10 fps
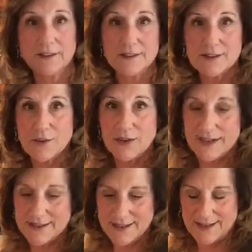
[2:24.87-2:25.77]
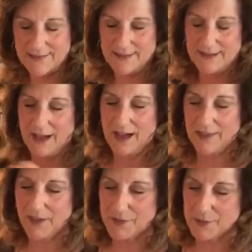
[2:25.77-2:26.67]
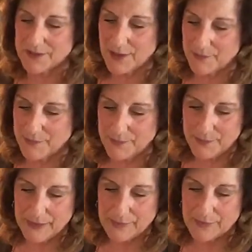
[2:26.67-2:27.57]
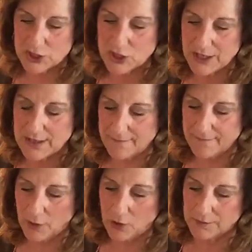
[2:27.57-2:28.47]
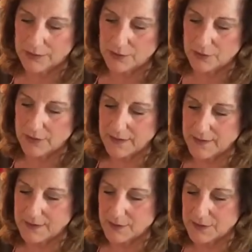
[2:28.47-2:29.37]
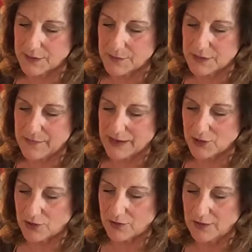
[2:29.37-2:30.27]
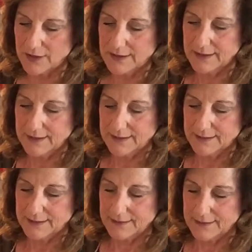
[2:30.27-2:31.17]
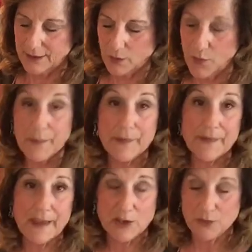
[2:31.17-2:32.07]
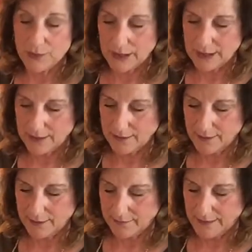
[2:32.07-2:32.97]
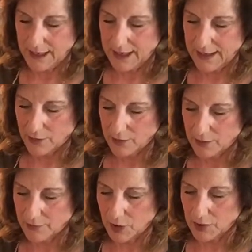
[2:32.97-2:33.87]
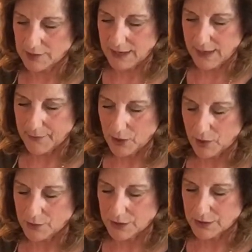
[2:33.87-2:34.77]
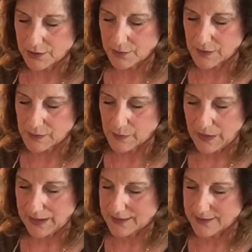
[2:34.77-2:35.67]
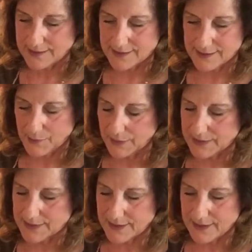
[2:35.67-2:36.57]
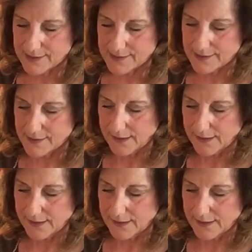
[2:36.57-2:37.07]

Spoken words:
It's so easy. I thought there was some big machine involved in doing this, some special equipment that you needed that I had heard of a long time ago to do this, but it's as simple as this.